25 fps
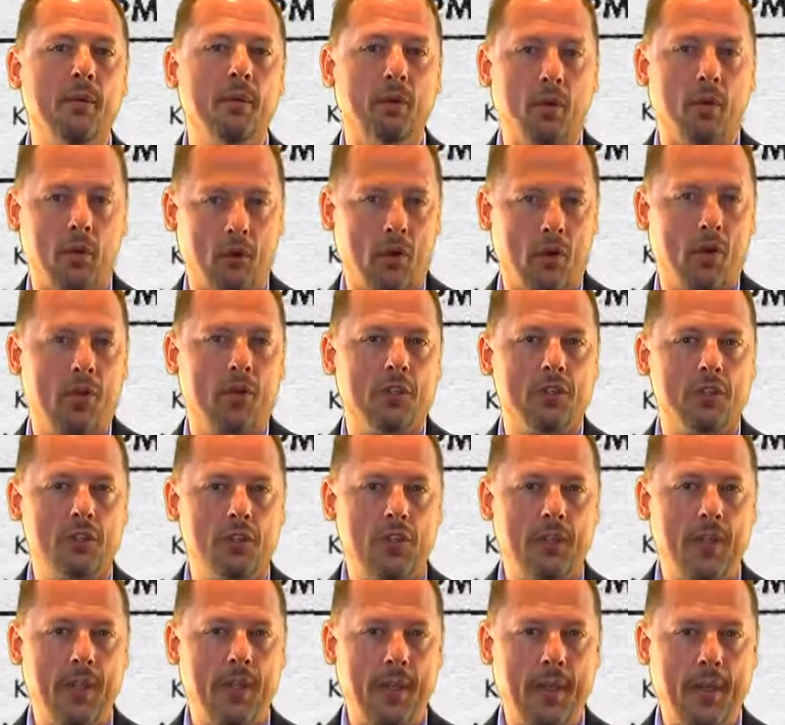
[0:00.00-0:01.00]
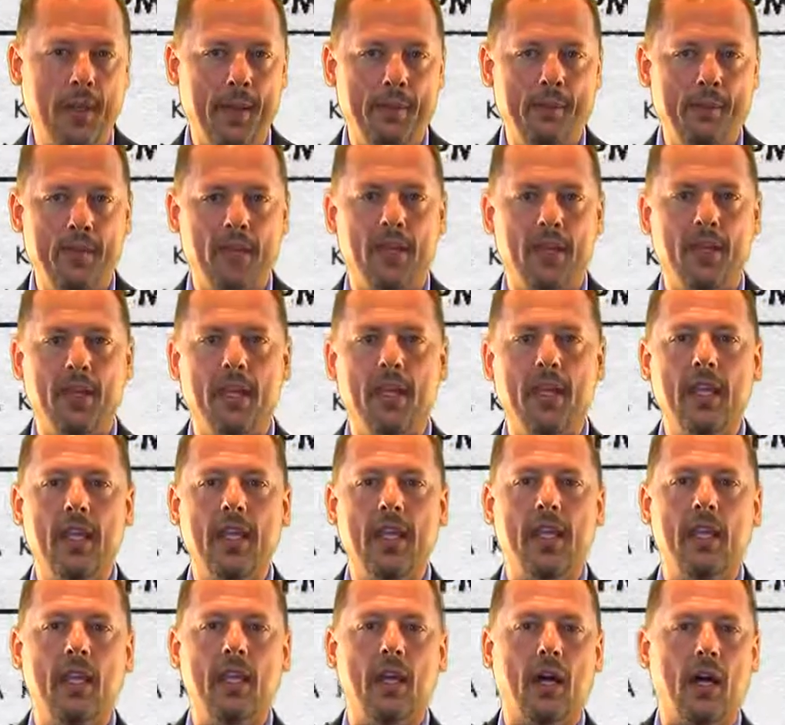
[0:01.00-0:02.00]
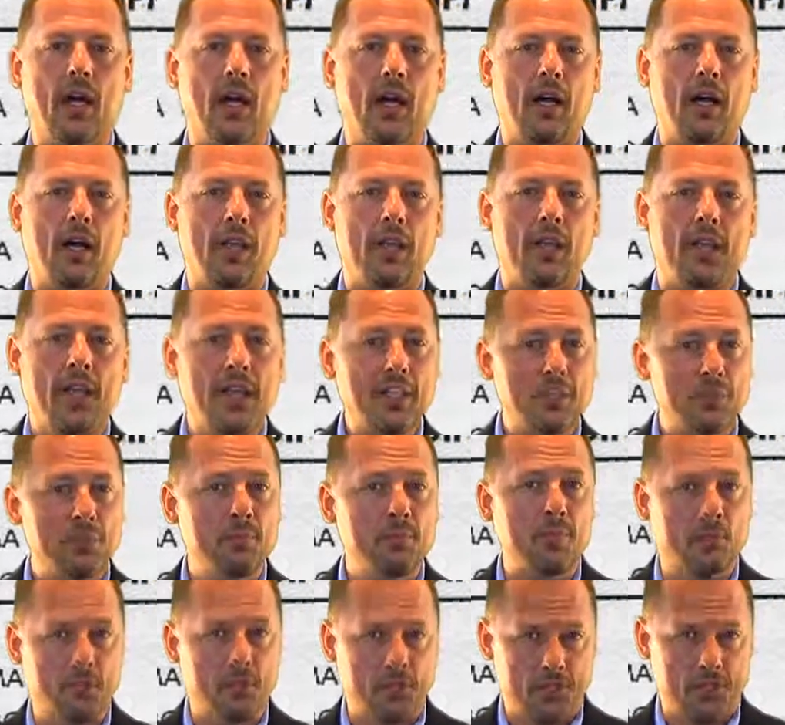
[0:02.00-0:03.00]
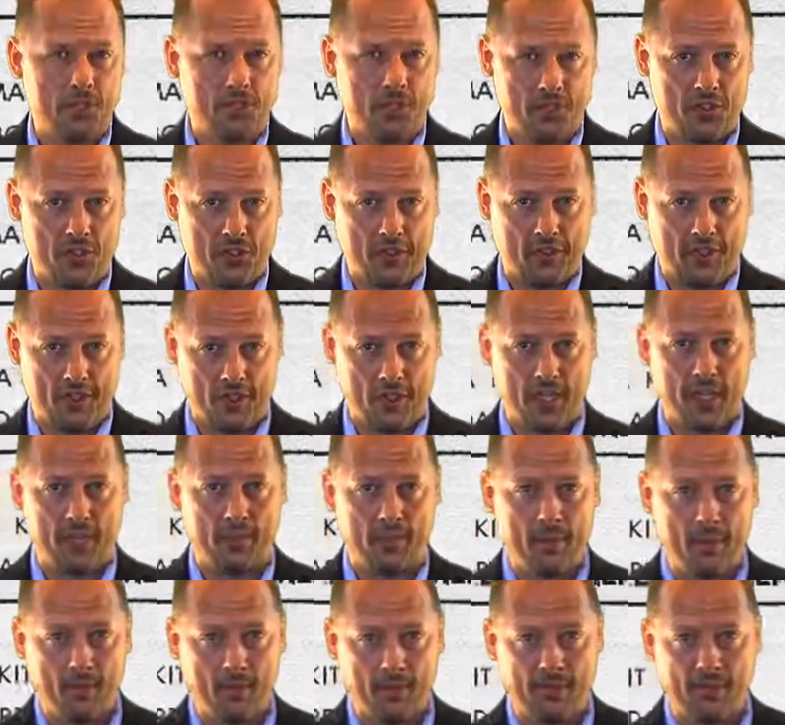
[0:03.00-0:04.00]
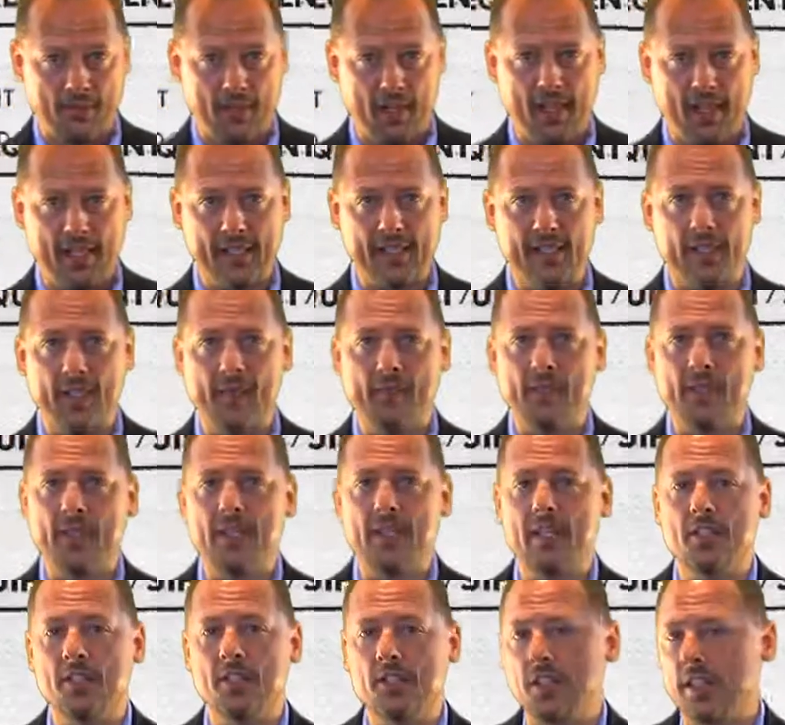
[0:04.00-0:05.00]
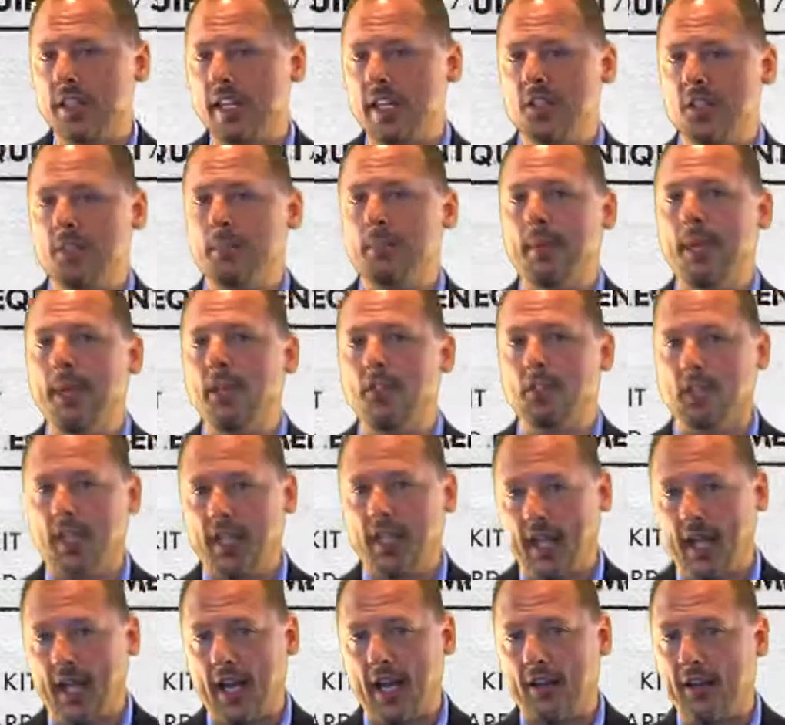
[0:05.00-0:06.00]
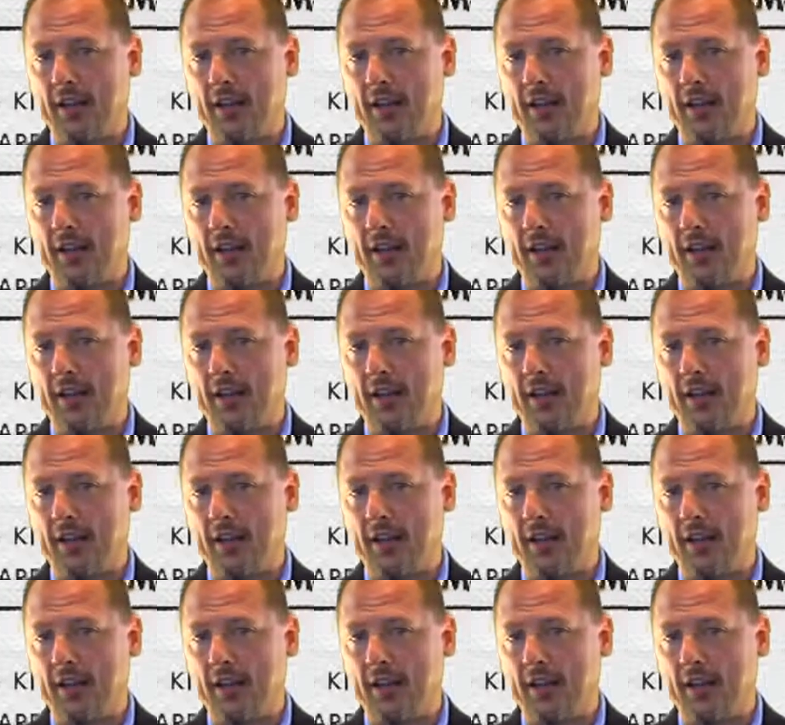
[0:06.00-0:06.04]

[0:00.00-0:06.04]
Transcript: protocols. The next most serious item that we find is delays in patient care.